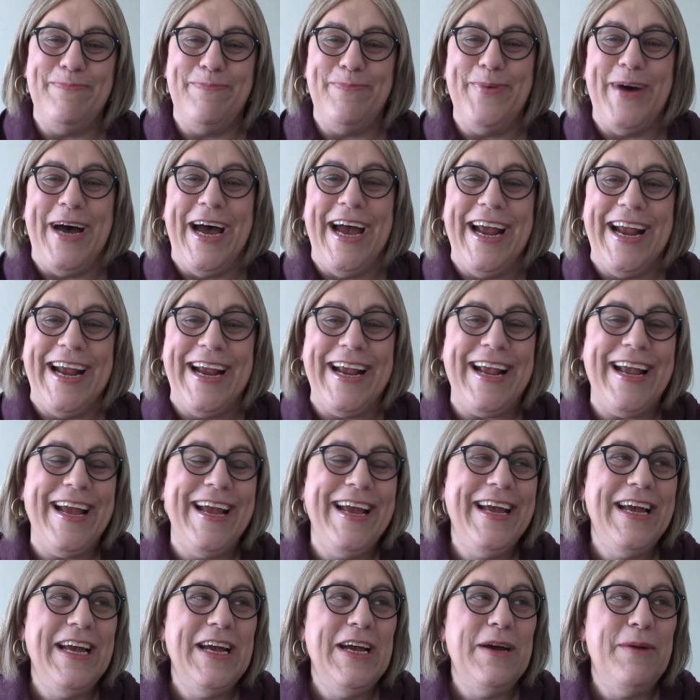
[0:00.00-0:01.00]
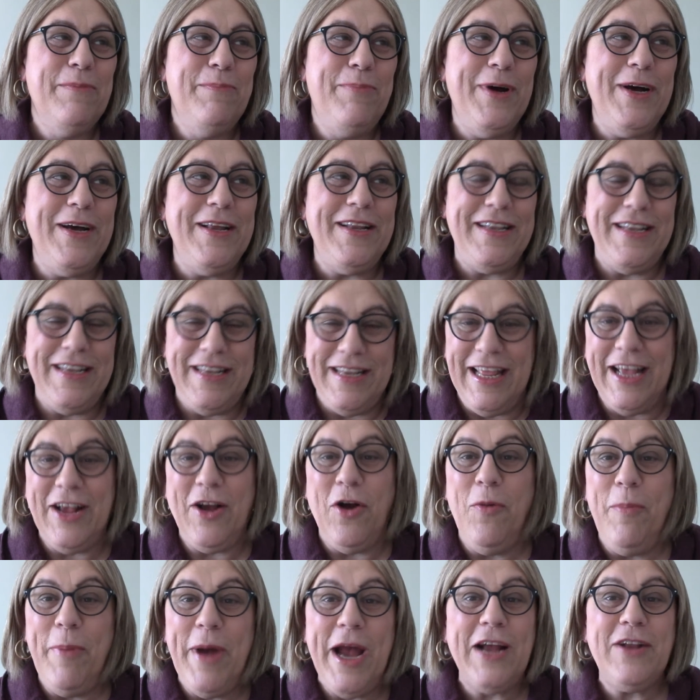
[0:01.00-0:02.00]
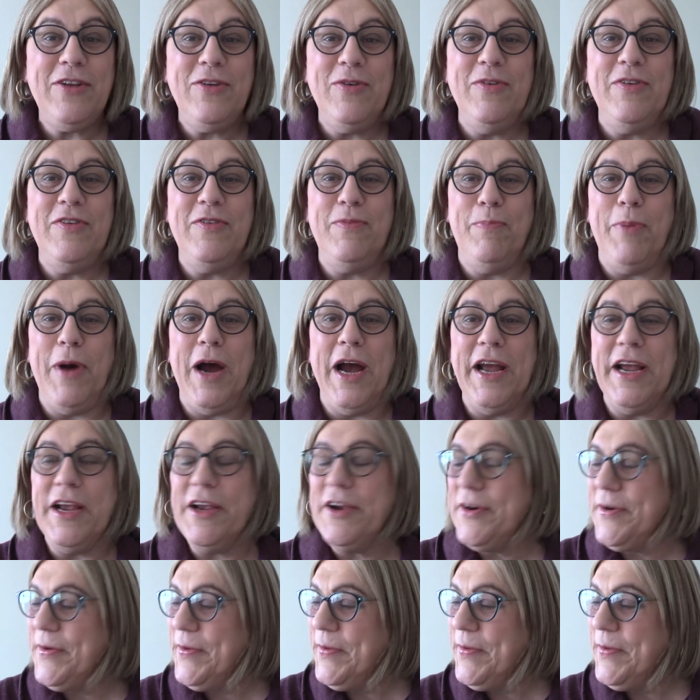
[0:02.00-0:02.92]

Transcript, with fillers: bike. But they go back to his bike.